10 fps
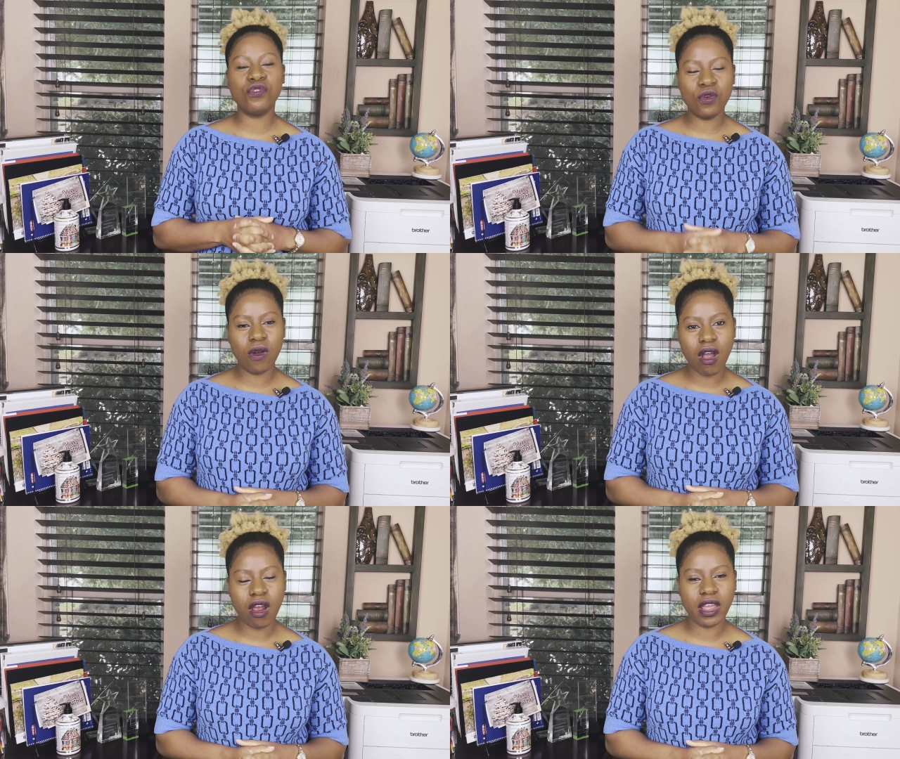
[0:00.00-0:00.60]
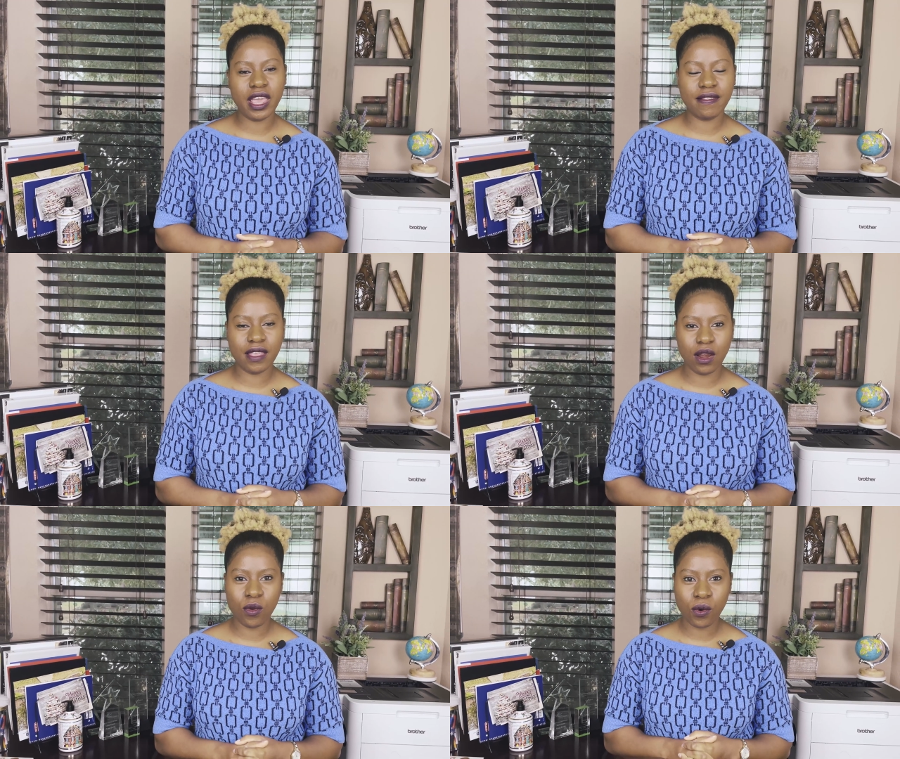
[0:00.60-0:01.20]
you are in
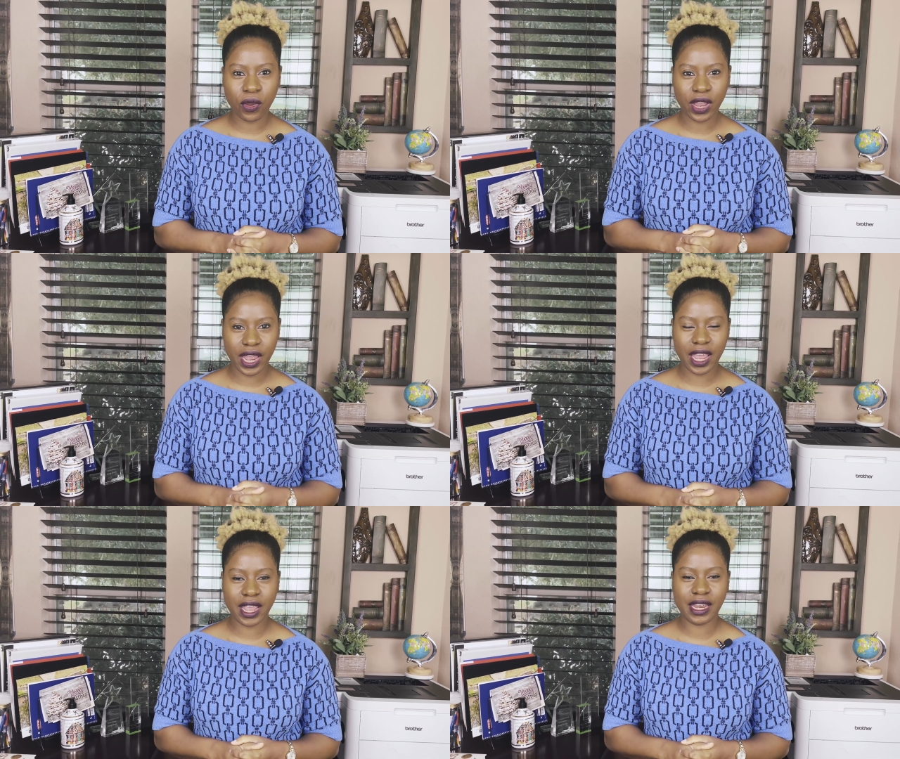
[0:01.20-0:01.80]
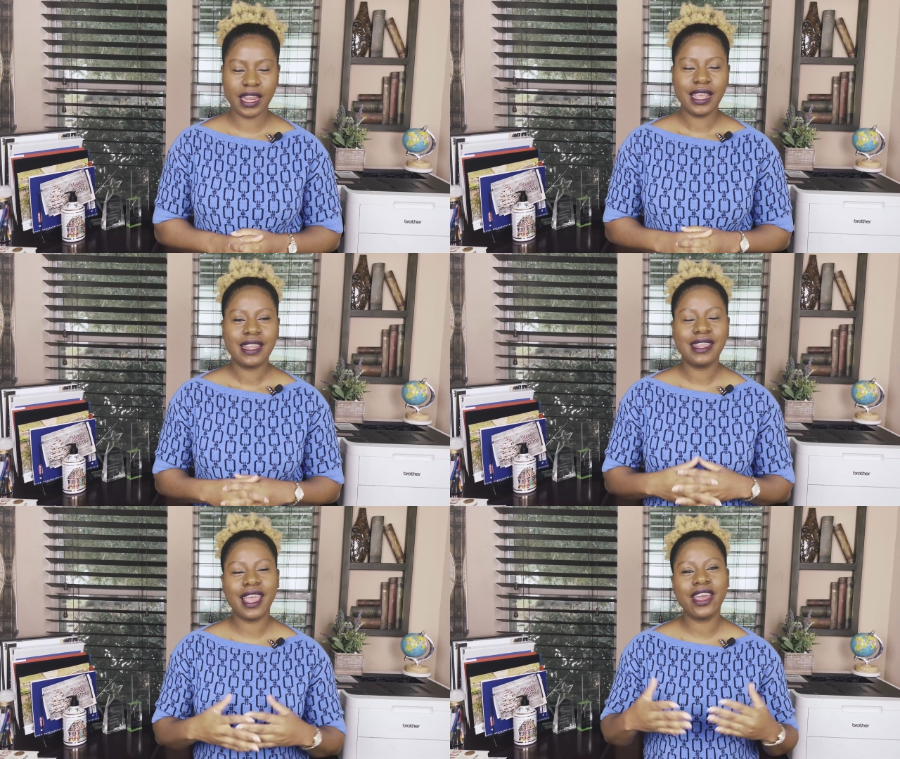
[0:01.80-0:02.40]
the lower end,
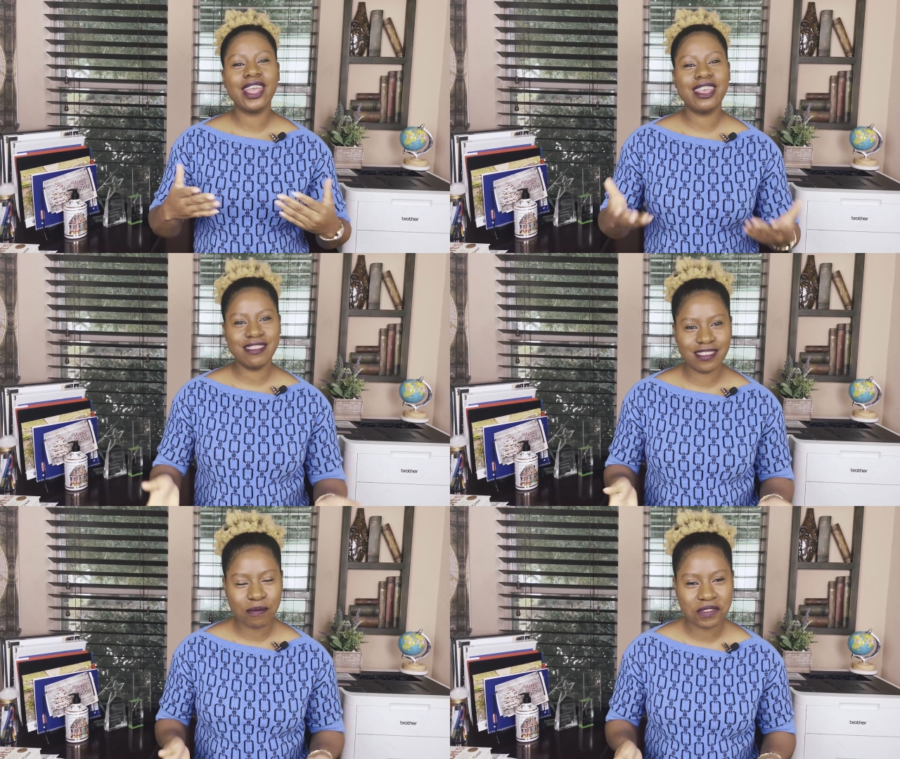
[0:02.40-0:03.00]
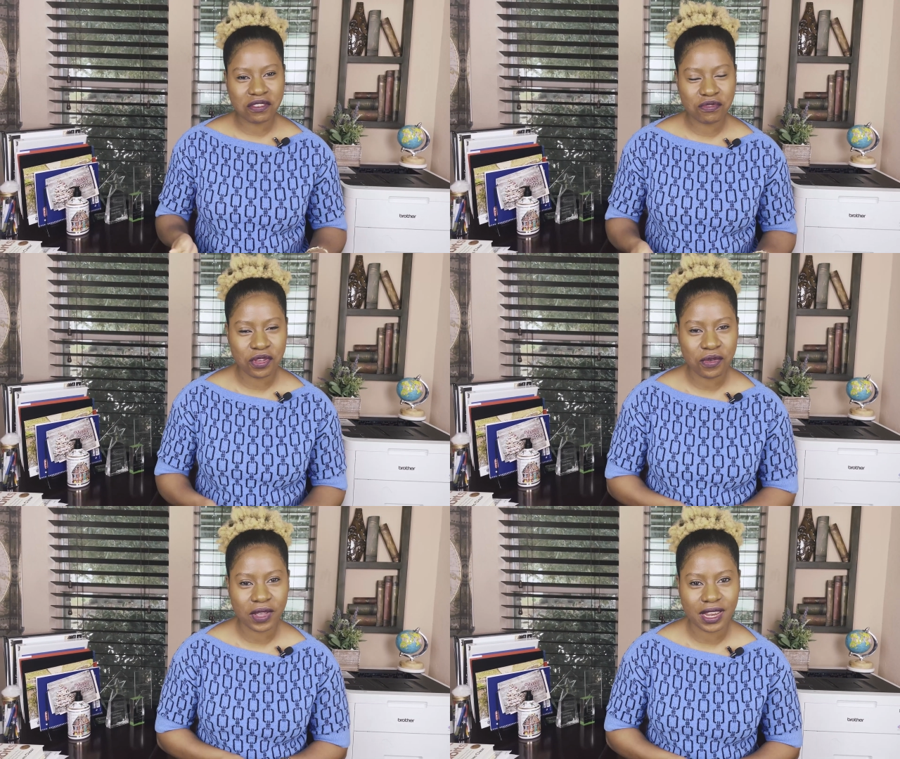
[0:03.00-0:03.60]
there is something
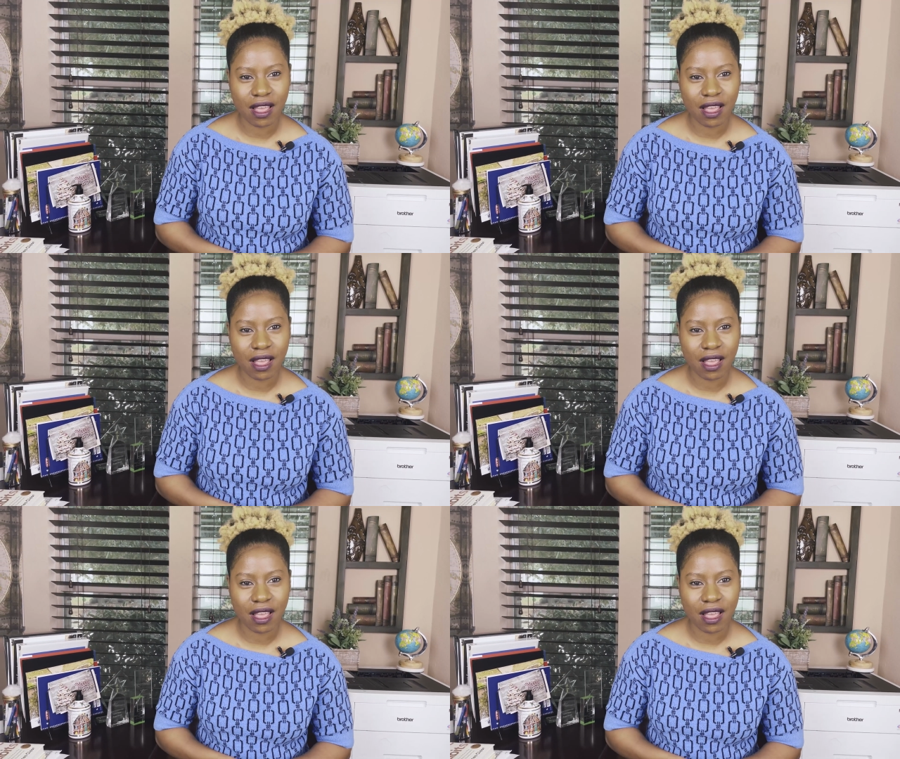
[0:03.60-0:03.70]
for you in